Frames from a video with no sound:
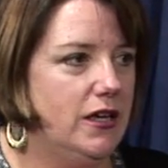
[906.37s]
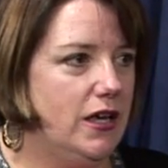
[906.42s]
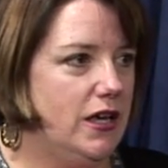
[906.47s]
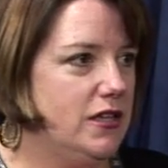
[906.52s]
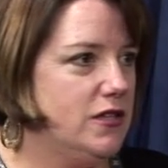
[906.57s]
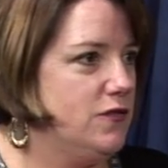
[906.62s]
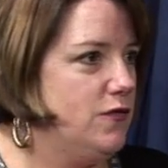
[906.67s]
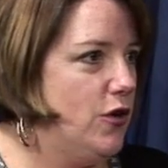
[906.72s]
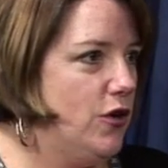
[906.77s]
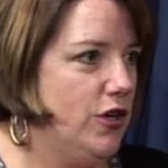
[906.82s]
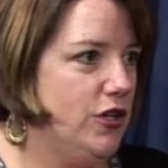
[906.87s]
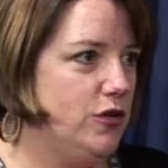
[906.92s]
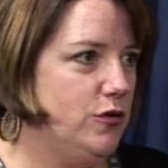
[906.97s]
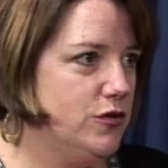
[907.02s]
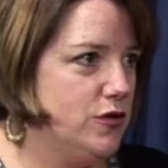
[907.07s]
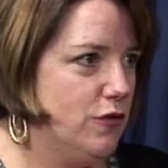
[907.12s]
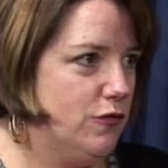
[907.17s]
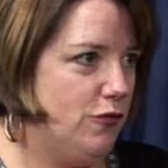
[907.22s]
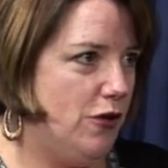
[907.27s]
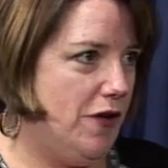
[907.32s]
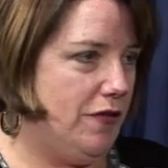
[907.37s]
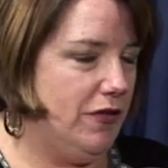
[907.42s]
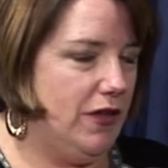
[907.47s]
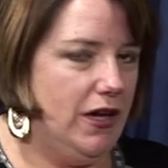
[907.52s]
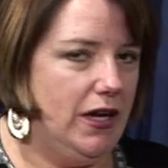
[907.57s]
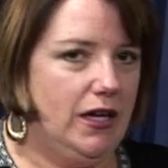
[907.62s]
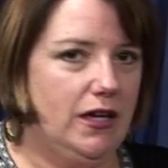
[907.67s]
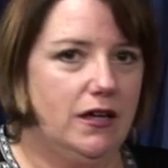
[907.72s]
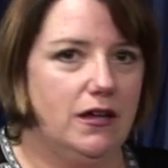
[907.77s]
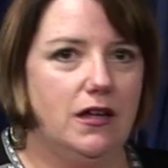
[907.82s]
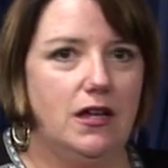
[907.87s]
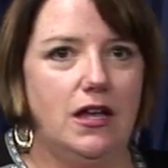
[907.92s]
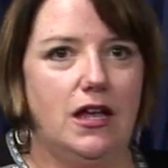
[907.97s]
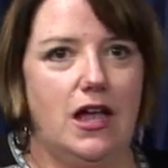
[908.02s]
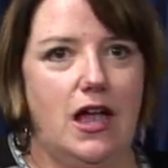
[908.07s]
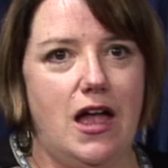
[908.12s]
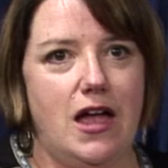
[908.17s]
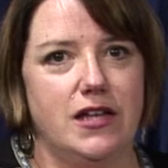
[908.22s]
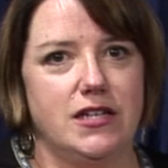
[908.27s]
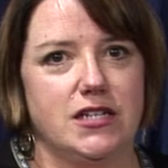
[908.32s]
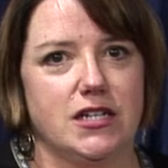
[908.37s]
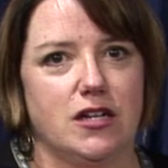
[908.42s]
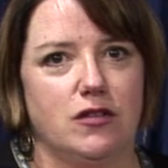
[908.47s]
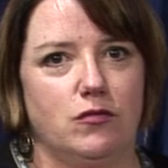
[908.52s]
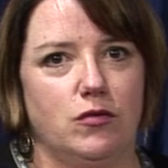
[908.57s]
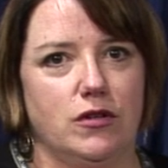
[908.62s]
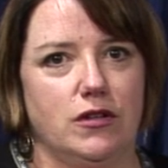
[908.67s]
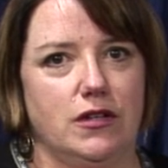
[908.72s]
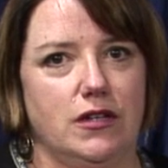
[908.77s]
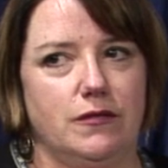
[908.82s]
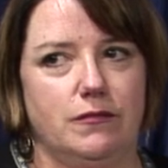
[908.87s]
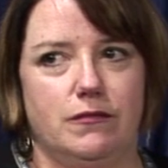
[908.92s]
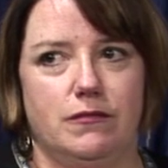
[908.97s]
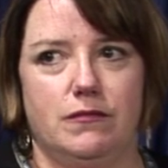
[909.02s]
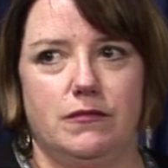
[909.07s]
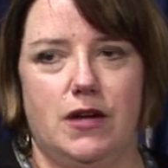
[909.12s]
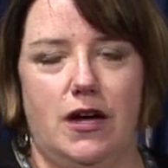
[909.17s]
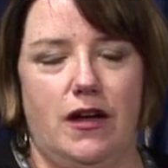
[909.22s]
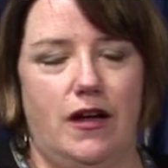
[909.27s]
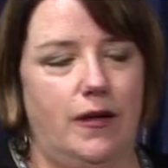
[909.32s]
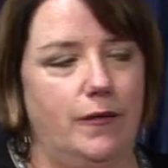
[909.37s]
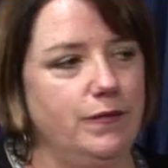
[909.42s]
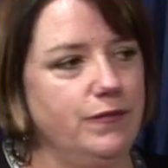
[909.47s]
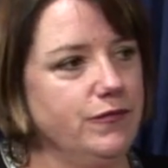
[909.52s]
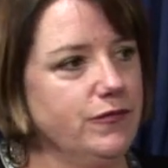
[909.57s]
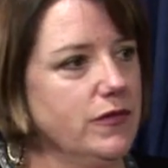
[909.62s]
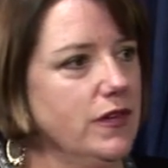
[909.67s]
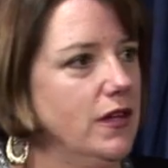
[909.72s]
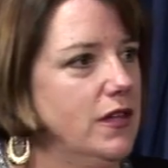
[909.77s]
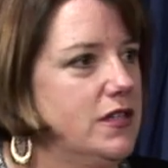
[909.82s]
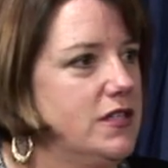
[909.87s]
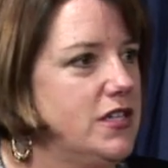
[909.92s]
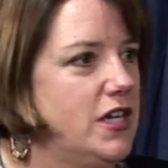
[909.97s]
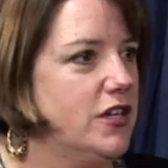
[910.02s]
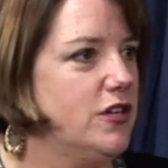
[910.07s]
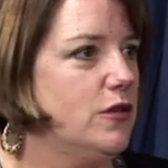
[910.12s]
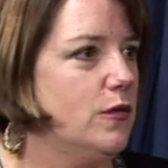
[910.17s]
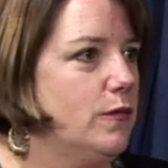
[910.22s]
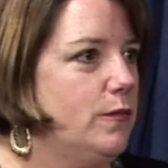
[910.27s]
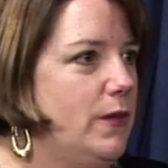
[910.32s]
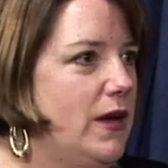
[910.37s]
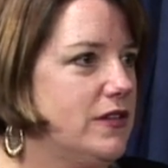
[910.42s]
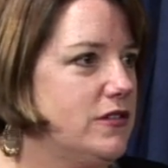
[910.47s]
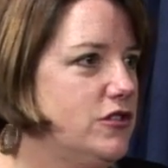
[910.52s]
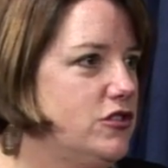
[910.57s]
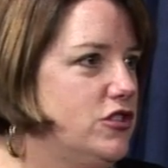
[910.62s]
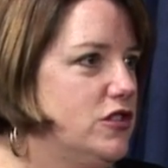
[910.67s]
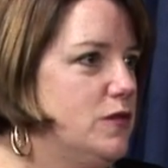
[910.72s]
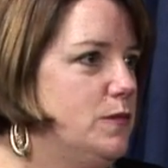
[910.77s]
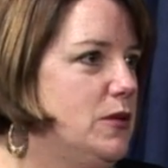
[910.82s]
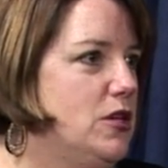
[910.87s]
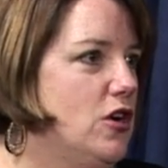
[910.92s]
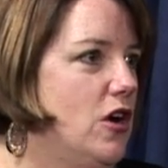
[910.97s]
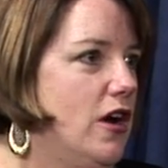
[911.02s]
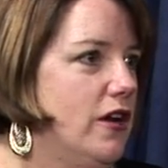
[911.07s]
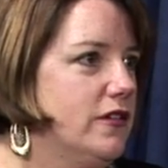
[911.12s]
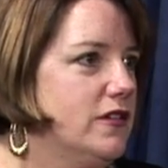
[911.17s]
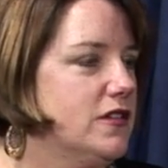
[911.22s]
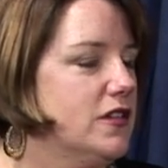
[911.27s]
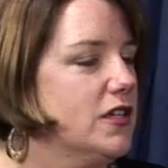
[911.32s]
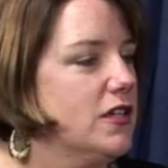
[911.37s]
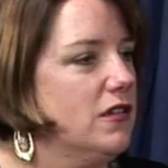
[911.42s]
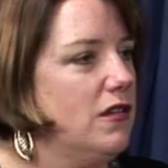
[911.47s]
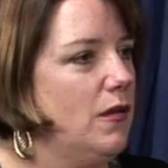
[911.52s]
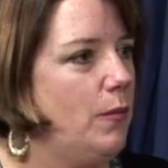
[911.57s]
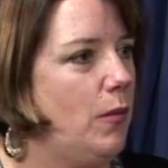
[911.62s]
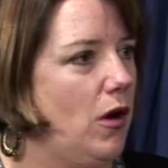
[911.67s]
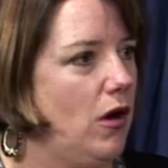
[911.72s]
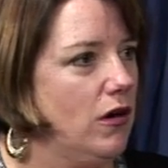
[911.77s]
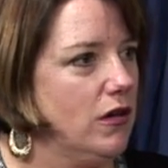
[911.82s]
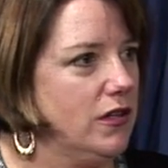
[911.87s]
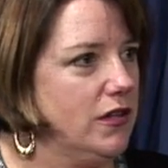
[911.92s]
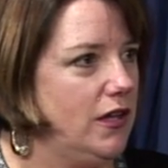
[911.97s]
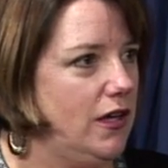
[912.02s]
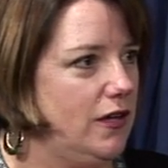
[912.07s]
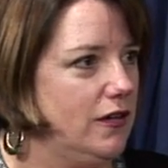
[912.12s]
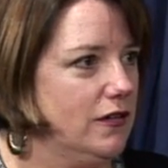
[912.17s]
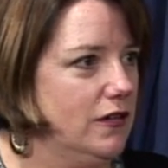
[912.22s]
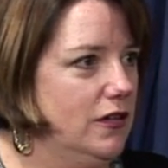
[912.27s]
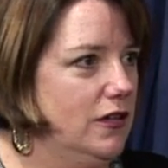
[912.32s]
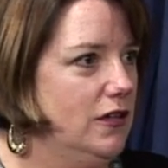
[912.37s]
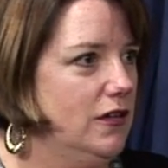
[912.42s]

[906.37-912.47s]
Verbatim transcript: It's very user-friendly, and it can really take your messages beyond the clip art that